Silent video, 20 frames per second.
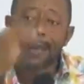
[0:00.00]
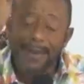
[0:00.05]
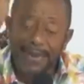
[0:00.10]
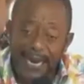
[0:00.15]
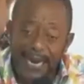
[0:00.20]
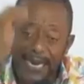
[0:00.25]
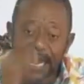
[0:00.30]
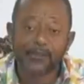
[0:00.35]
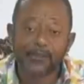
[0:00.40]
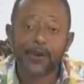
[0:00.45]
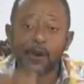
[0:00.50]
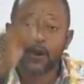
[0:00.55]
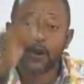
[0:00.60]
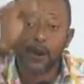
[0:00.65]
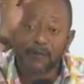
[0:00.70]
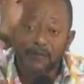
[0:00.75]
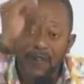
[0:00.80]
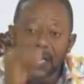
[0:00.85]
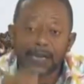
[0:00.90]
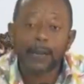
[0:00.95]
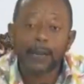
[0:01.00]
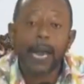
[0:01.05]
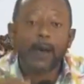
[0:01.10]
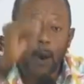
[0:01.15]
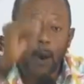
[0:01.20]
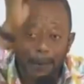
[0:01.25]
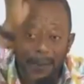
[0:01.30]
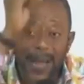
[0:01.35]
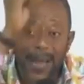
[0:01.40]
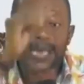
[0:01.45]
Maybe the Nanchia
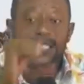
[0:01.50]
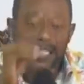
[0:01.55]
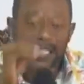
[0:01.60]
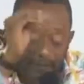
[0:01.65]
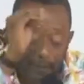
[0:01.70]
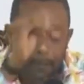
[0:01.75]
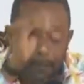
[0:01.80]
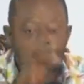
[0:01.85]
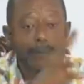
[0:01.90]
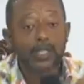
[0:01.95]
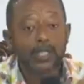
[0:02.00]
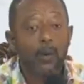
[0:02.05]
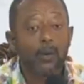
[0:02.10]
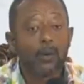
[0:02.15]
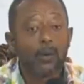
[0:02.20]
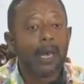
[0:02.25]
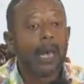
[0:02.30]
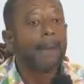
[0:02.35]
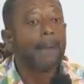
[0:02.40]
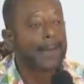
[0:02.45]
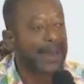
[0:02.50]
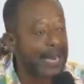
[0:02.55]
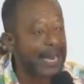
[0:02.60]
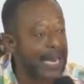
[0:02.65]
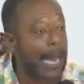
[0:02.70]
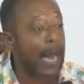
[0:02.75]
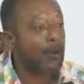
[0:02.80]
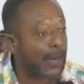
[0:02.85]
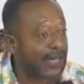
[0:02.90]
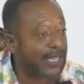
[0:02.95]
Cocopa chief in Memchow.
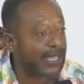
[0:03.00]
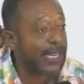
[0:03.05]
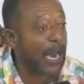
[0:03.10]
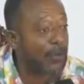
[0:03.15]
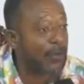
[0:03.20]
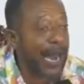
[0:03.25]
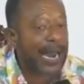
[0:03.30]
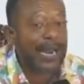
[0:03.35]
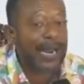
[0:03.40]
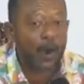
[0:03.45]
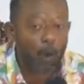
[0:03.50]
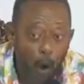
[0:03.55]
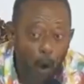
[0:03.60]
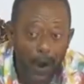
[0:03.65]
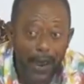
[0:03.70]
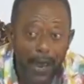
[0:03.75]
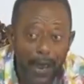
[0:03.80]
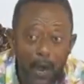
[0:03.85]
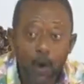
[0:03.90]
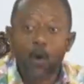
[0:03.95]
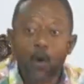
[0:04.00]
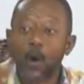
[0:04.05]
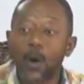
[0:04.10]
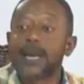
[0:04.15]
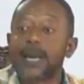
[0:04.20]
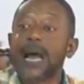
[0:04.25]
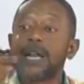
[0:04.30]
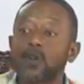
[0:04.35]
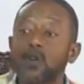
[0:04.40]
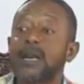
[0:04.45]
Many Akwasi Awuah and a choir.
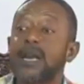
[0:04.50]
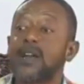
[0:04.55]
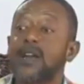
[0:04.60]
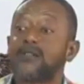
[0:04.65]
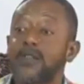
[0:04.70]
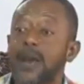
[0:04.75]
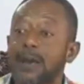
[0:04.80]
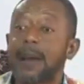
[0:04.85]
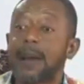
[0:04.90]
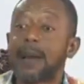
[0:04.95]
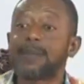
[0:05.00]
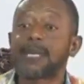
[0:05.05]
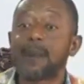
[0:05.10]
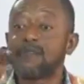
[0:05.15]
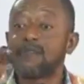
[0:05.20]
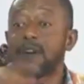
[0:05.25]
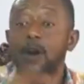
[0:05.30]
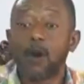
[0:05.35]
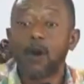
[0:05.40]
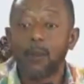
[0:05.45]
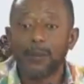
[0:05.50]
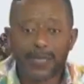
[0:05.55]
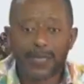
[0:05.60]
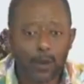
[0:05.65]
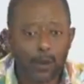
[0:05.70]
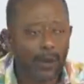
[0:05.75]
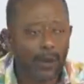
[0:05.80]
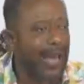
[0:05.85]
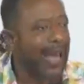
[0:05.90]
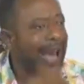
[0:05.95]
One at one and Chairman Sam and Fanco
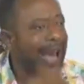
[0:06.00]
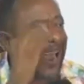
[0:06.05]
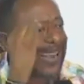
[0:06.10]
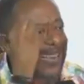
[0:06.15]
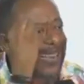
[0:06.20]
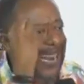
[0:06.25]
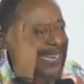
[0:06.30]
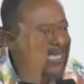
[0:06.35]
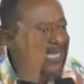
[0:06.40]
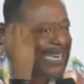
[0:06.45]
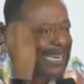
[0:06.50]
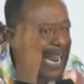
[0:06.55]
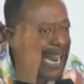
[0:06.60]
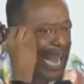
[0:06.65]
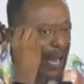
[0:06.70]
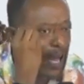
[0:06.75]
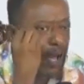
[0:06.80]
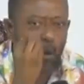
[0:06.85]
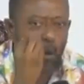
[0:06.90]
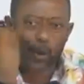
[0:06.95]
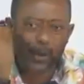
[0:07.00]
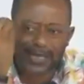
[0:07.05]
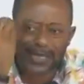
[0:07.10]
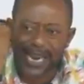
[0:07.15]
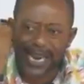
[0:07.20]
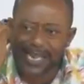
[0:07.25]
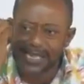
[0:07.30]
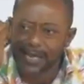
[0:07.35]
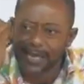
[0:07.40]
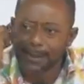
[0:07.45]
Pacho. I've been Tina,
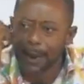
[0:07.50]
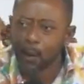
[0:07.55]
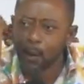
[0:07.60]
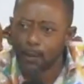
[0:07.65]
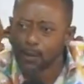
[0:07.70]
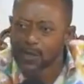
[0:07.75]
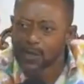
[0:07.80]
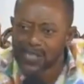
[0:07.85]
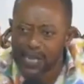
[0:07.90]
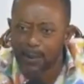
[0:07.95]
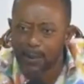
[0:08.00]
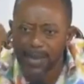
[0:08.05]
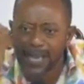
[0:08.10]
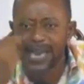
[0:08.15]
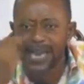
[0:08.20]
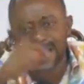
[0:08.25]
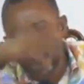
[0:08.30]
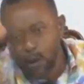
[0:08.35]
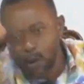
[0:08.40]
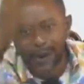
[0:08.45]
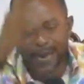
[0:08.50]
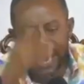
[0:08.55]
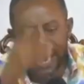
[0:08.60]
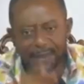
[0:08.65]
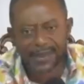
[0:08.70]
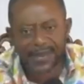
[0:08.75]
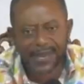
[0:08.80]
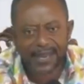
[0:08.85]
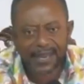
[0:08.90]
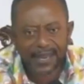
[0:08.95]
Utia Sama, who Musabu Yena will
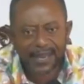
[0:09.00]
carry.